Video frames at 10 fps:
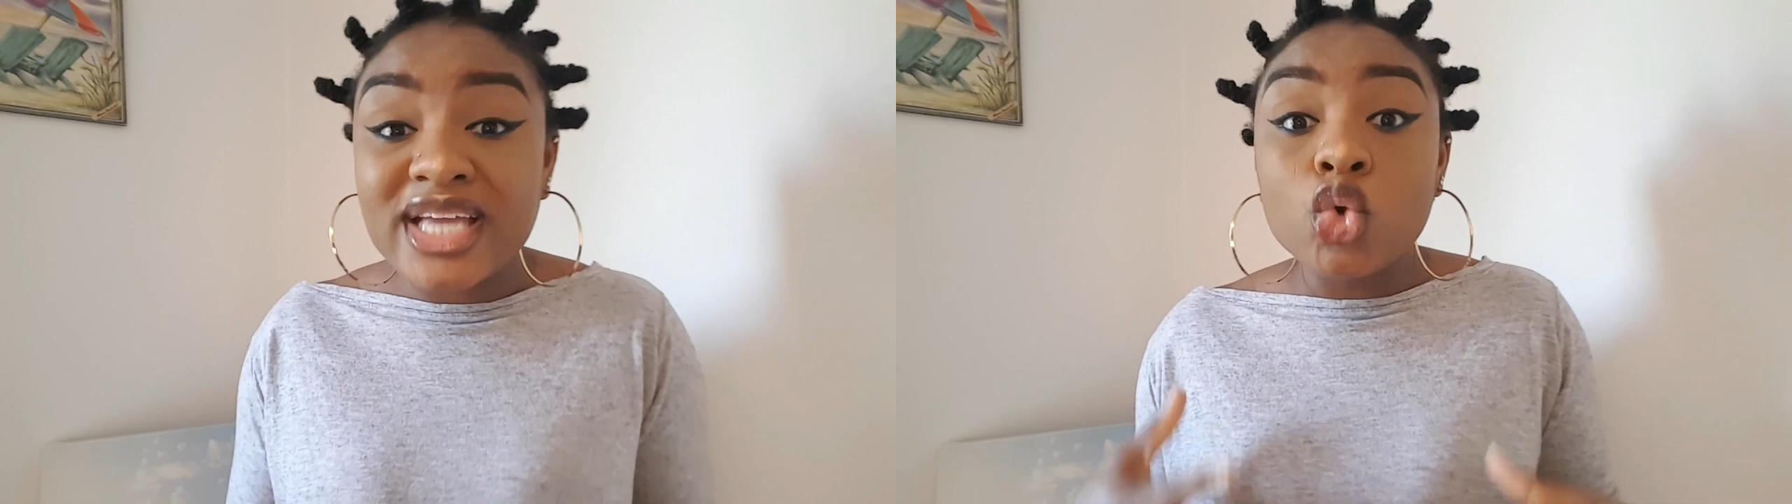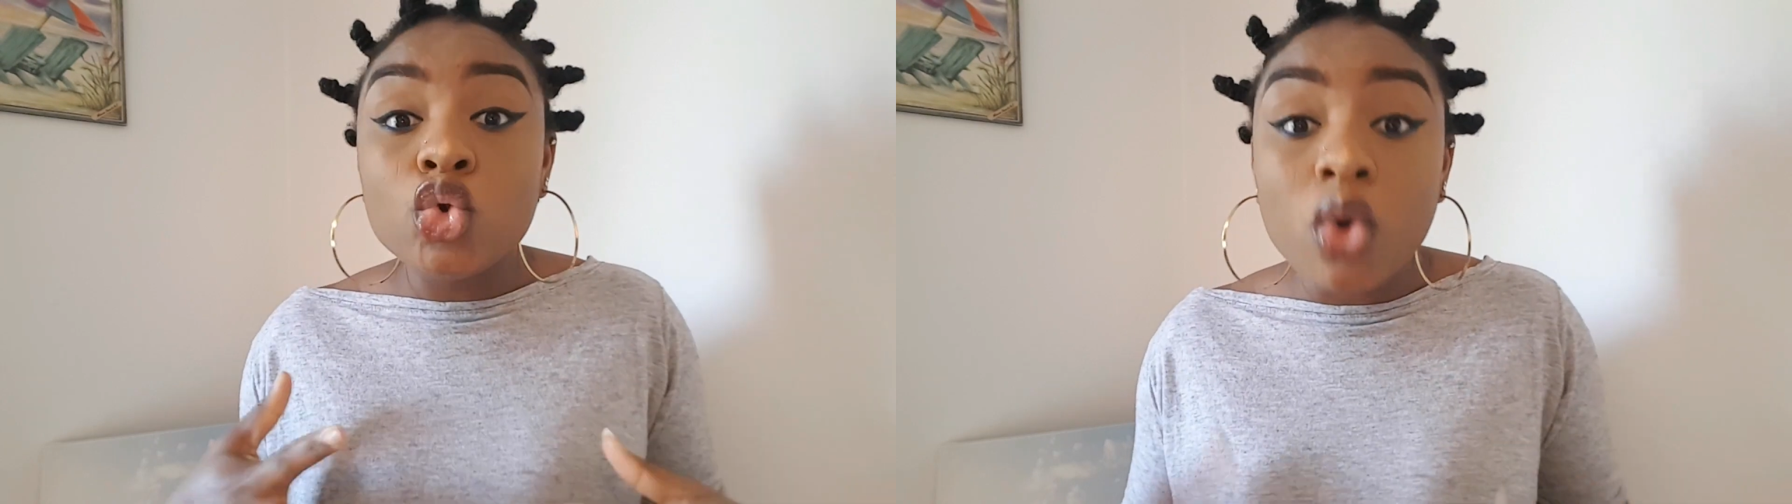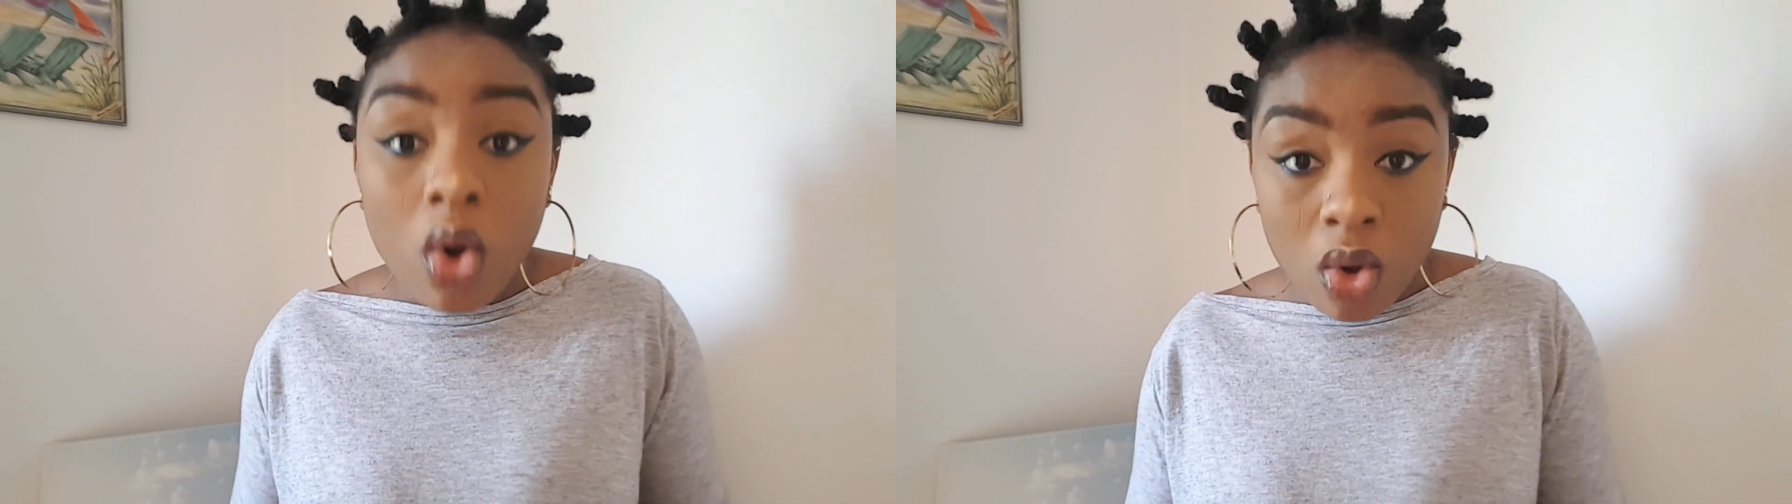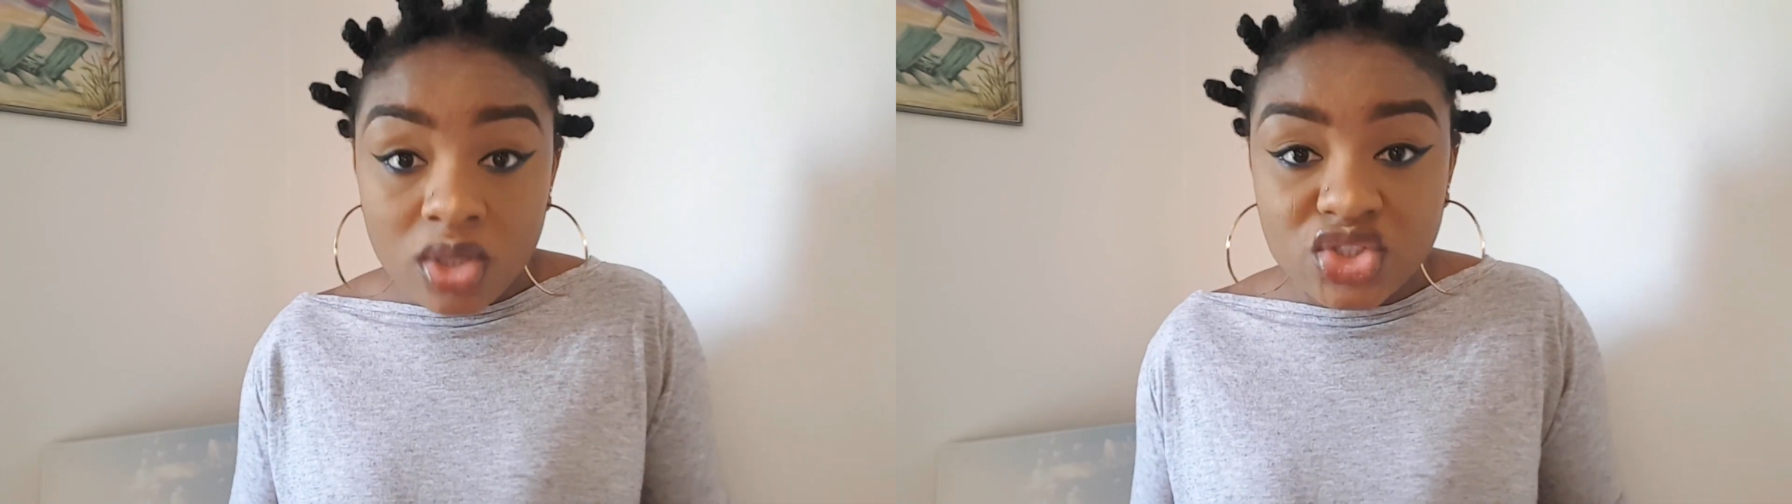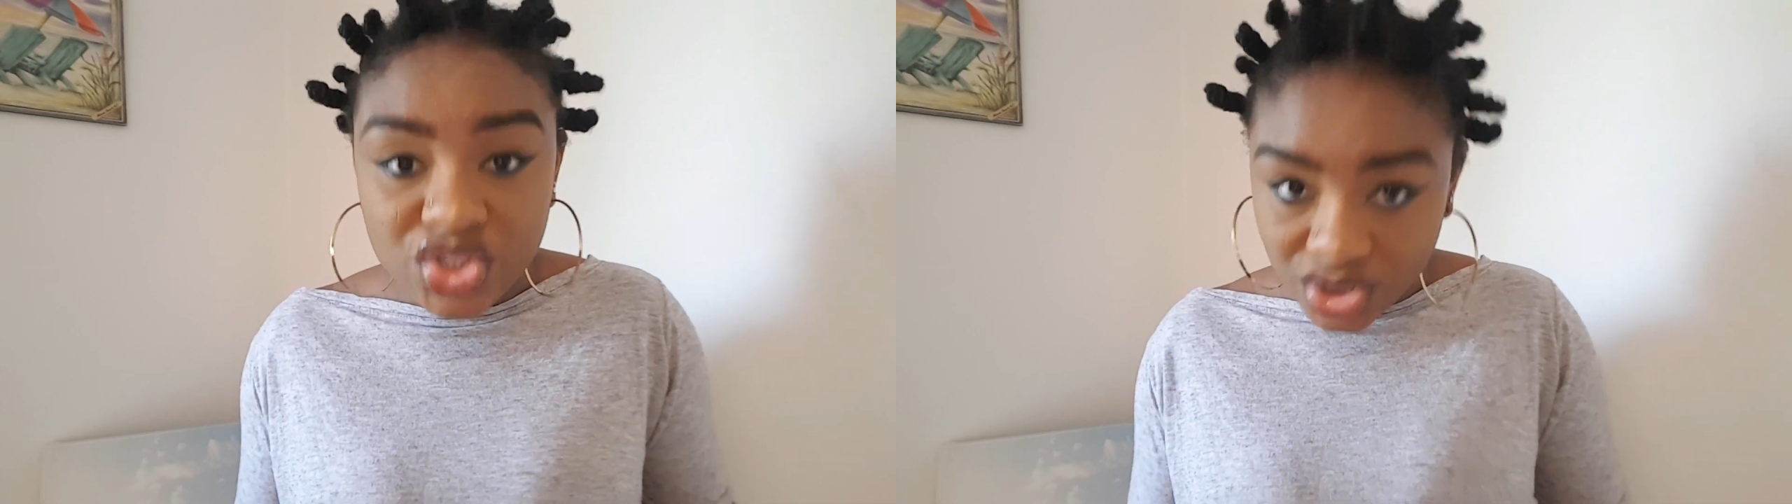
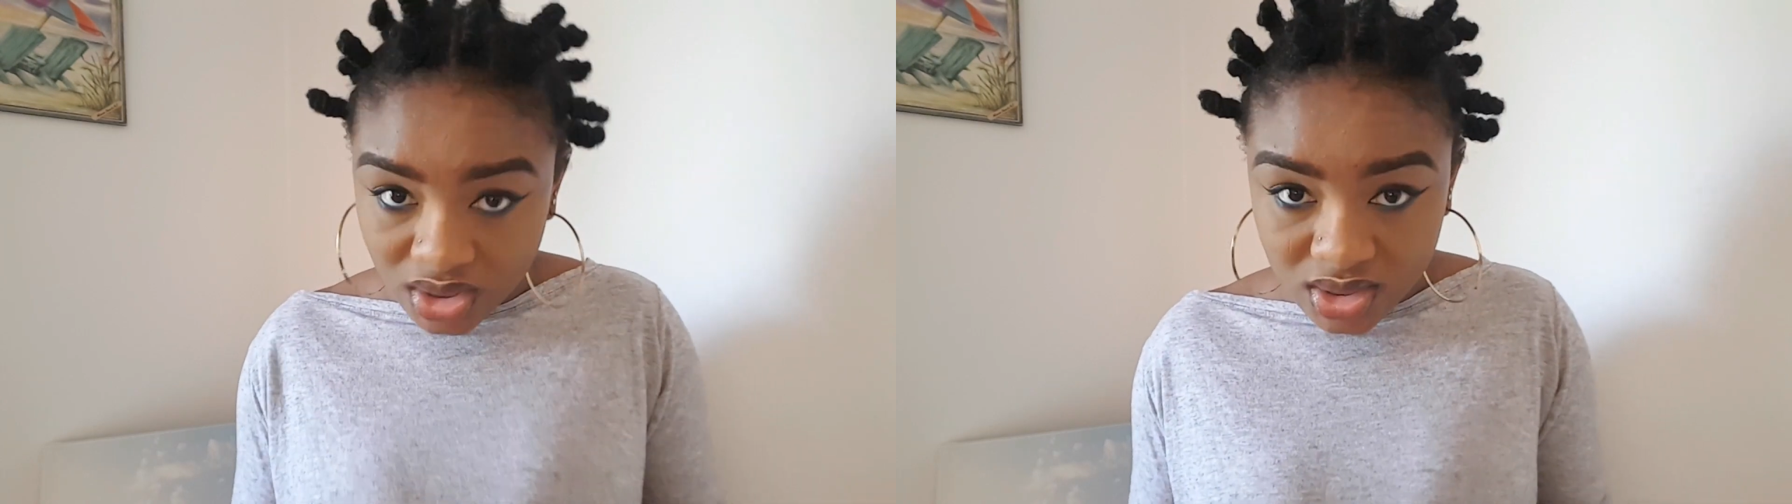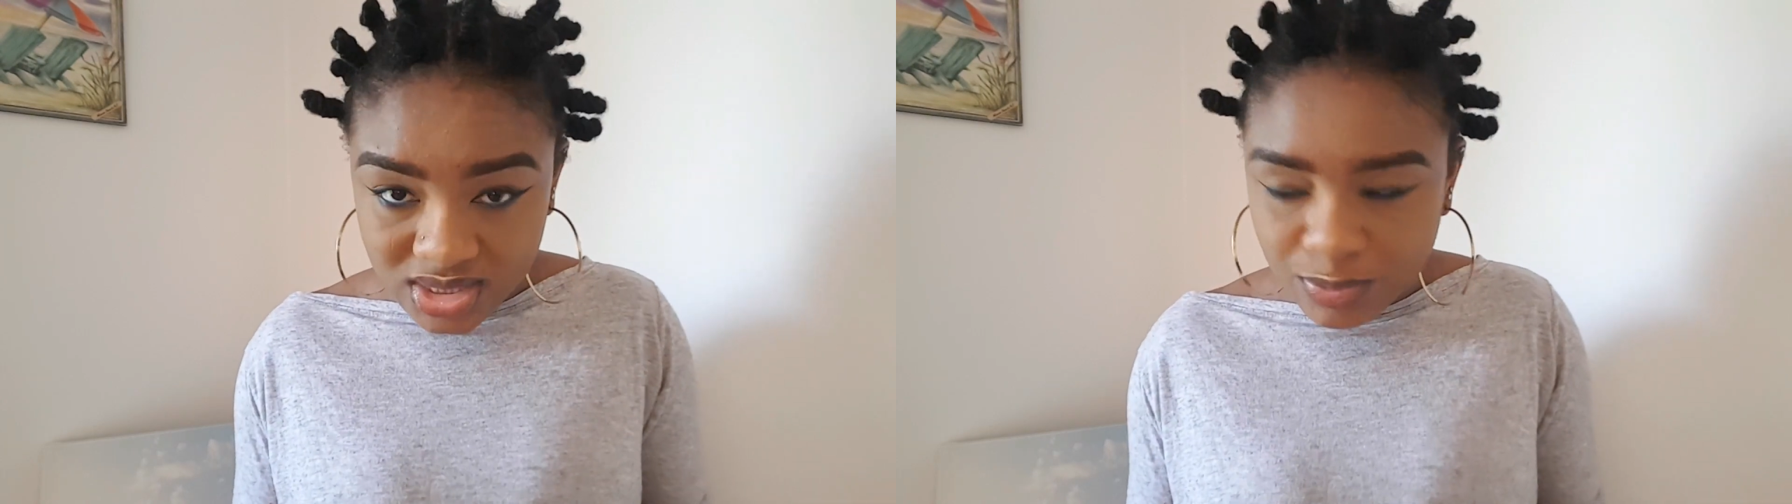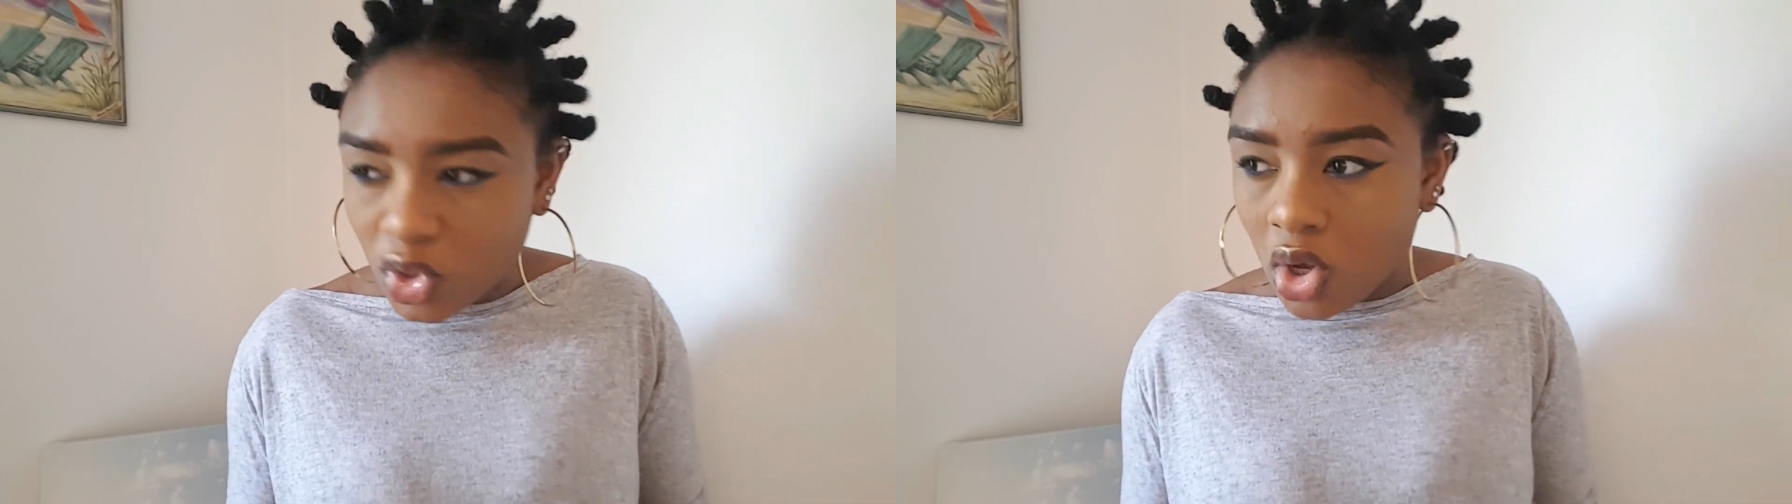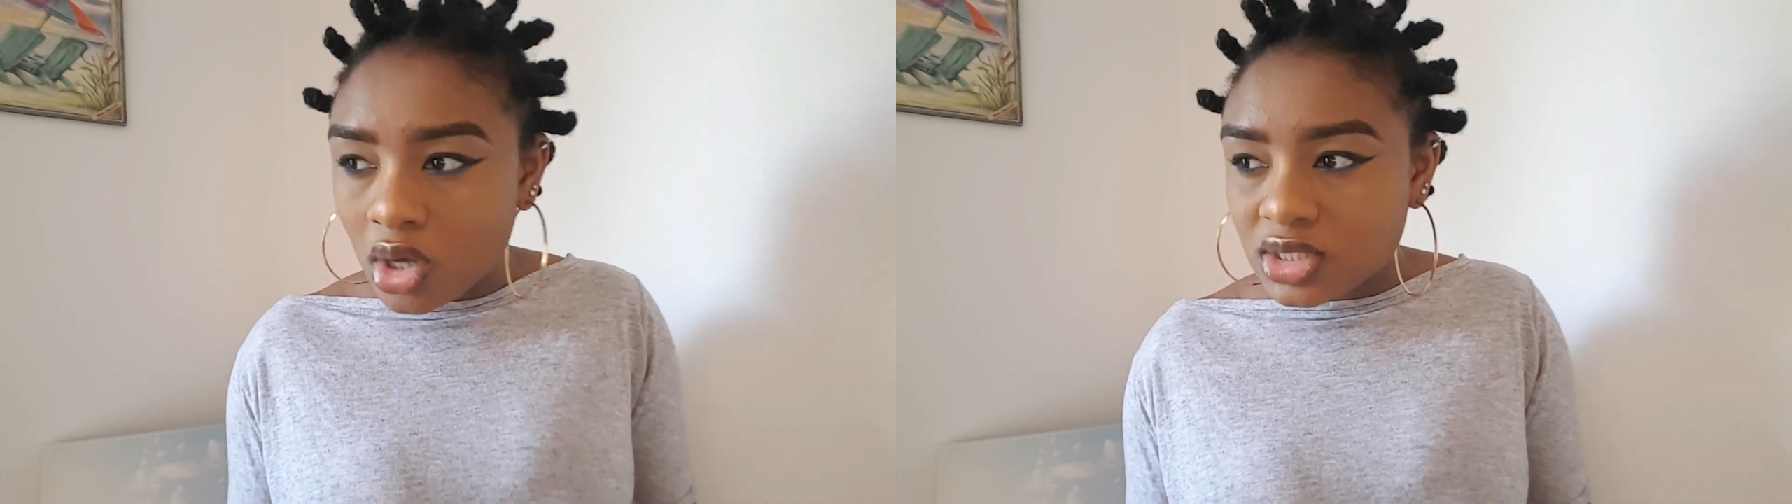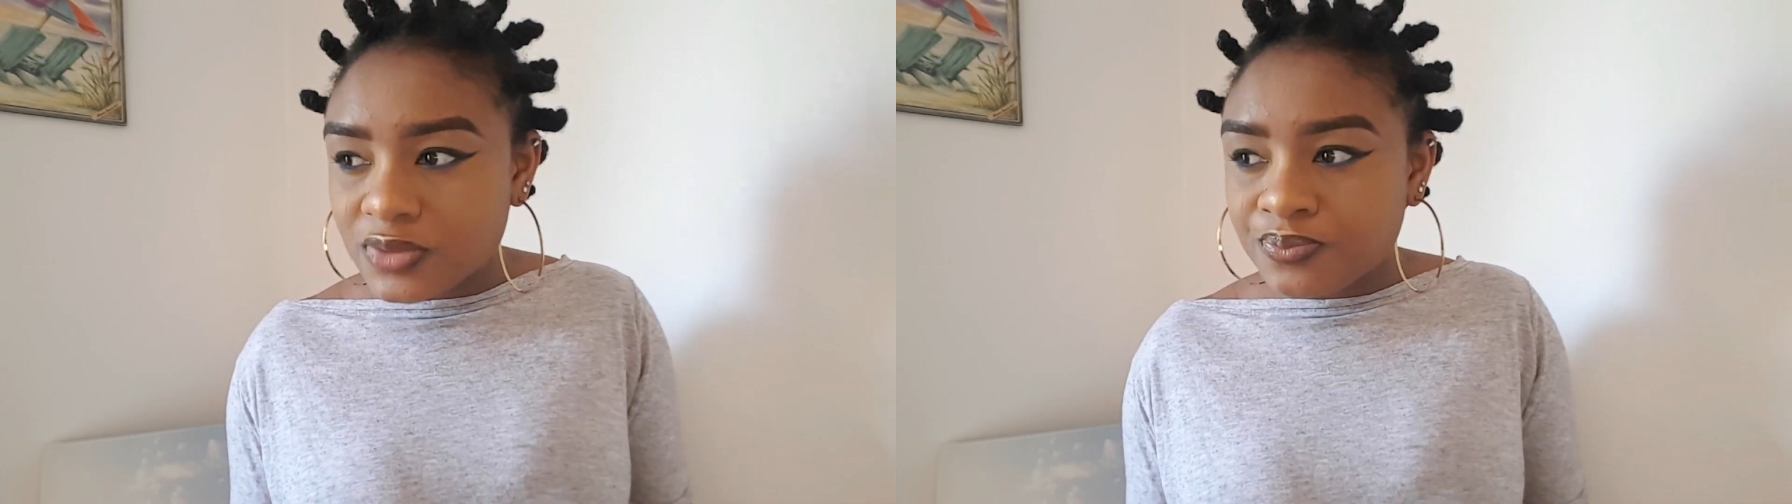long jeans
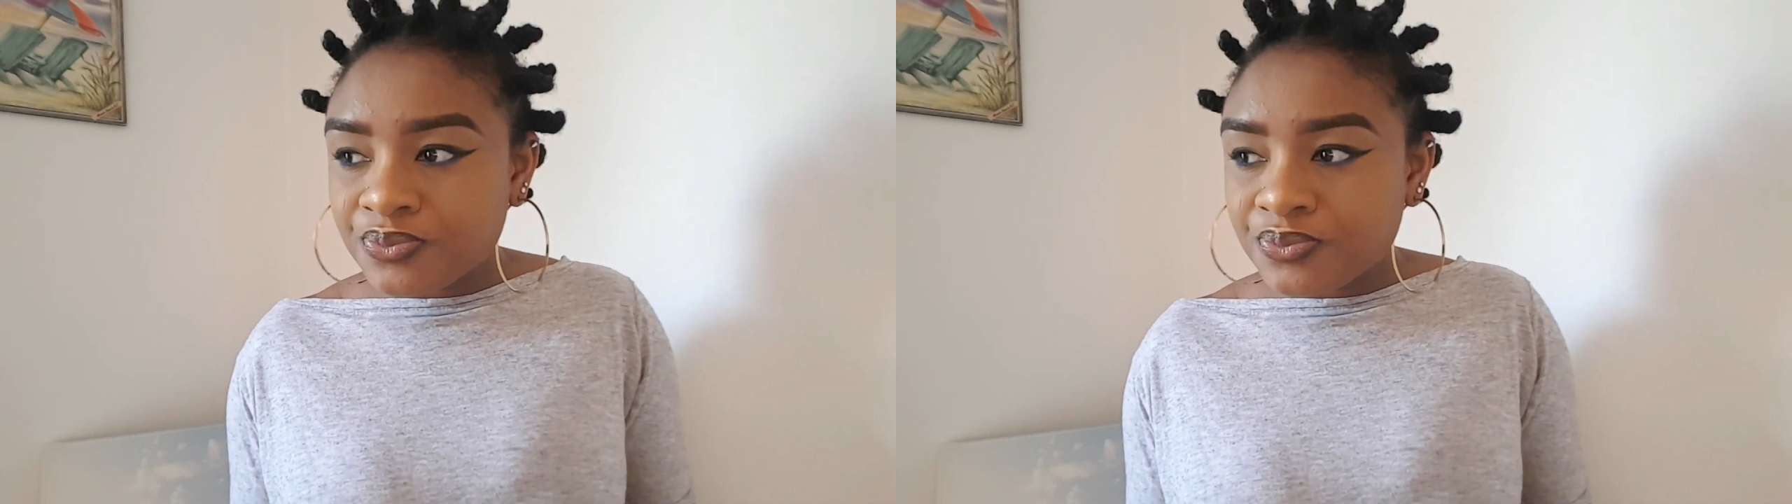because